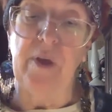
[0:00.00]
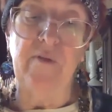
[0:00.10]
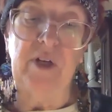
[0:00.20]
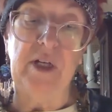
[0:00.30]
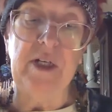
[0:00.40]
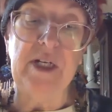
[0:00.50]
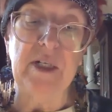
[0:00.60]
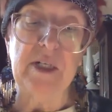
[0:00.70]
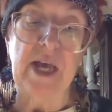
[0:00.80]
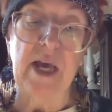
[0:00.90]
of an
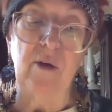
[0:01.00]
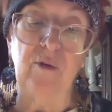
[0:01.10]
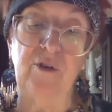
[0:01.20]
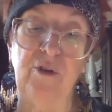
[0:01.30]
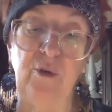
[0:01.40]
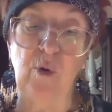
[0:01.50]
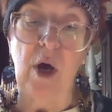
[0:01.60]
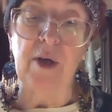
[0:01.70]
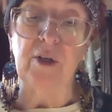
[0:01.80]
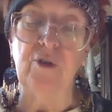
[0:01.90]
Indian town to do
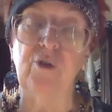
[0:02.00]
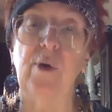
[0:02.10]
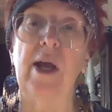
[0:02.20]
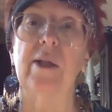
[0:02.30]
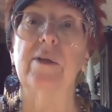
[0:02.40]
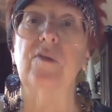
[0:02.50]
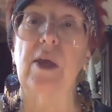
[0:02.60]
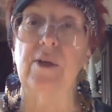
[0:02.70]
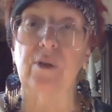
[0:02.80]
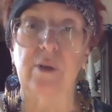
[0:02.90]
honor to
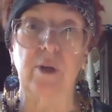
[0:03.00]
Alexander the